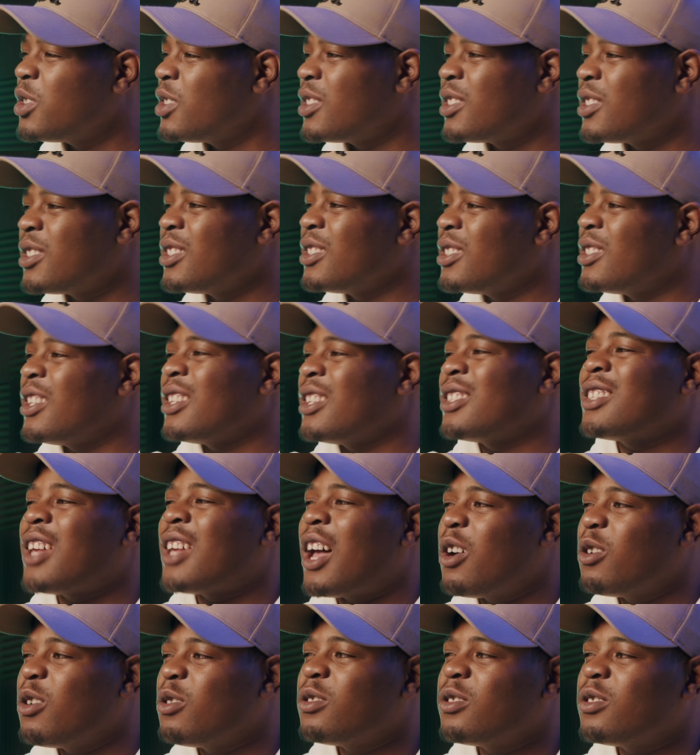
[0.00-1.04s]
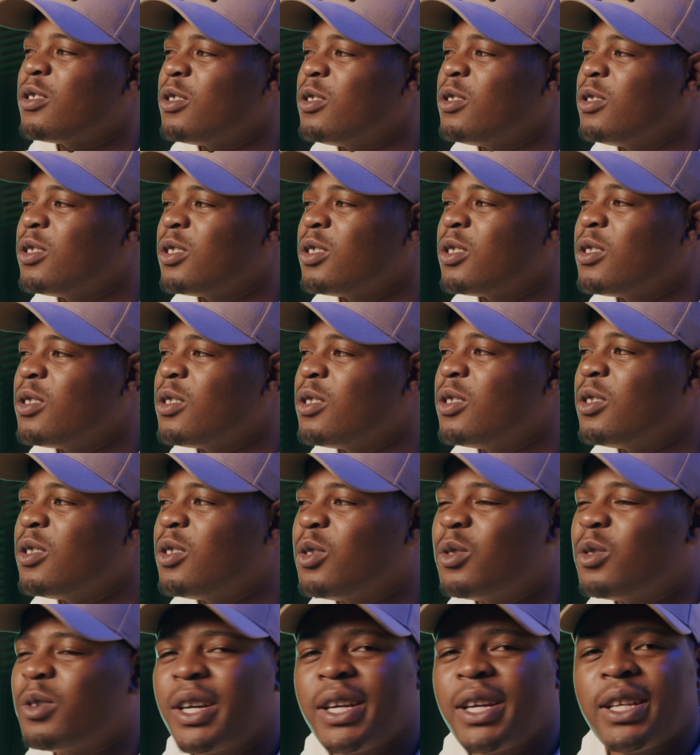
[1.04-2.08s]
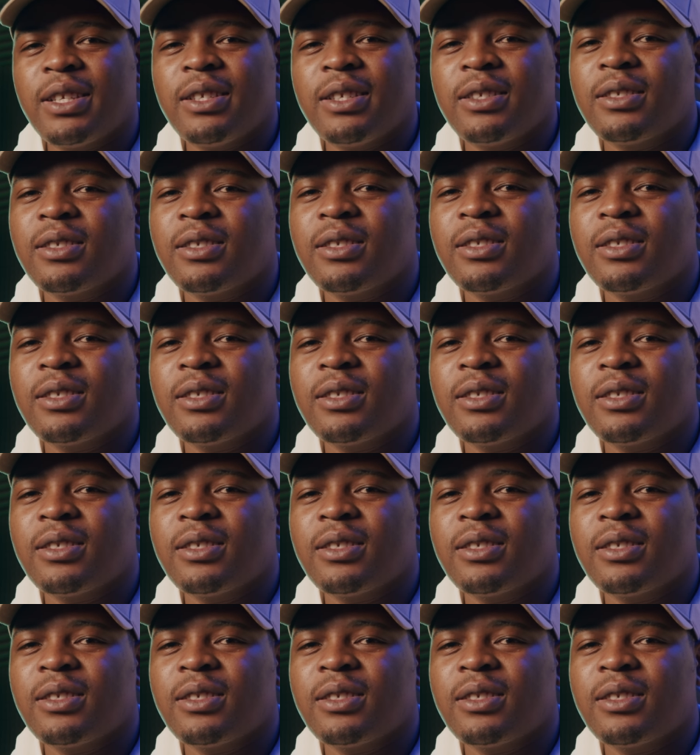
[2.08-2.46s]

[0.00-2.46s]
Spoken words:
it's in the south also, or what?